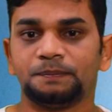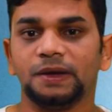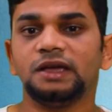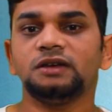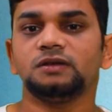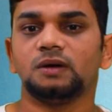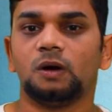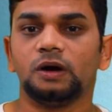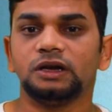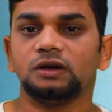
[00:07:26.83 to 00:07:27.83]
Paint,
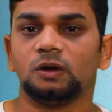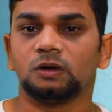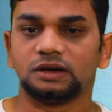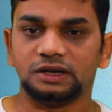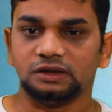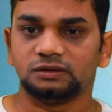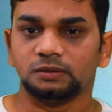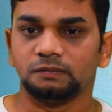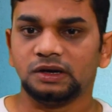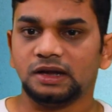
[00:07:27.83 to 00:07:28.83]
oil or grease
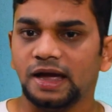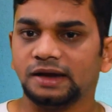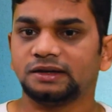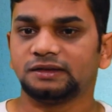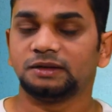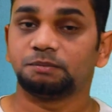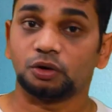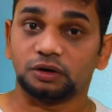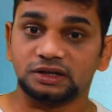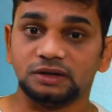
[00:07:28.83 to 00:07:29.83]
will act as a
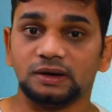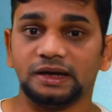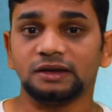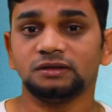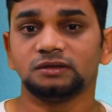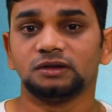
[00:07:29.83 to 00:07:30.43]
protective layer.